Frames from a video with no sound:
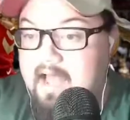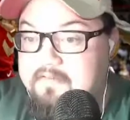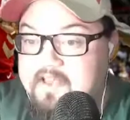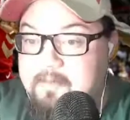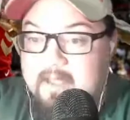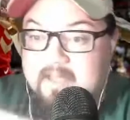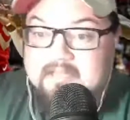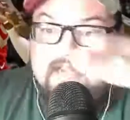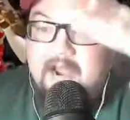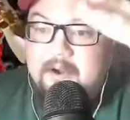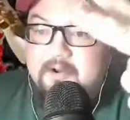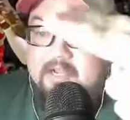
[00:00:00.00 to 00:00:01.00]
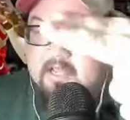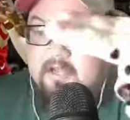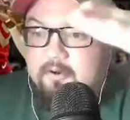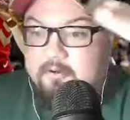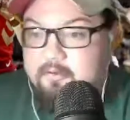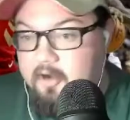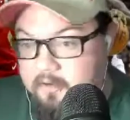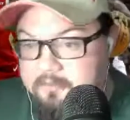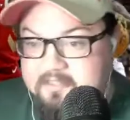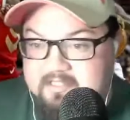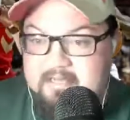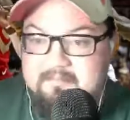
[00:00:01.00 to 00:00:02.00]
I have him and Tyreek Hill. on
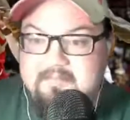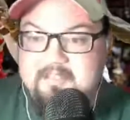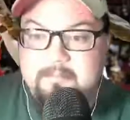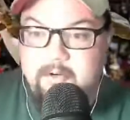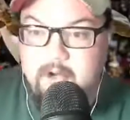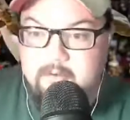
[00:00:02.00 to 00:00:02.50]
the same team, bro.